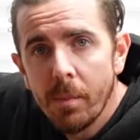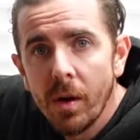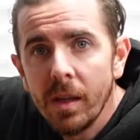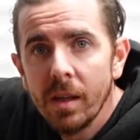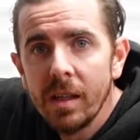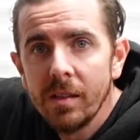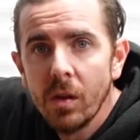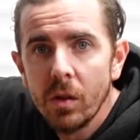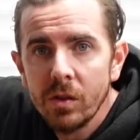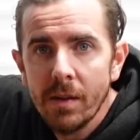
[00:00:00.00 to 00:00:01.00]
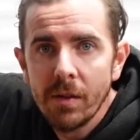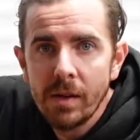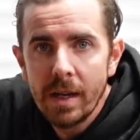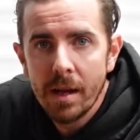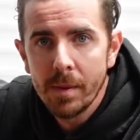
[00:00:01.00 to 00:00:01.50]
bike. It's never
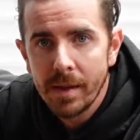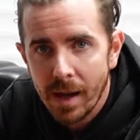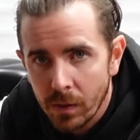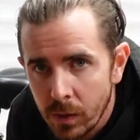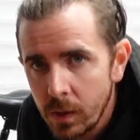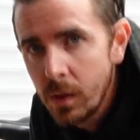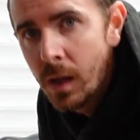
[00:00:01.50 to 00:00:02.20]
really let me down.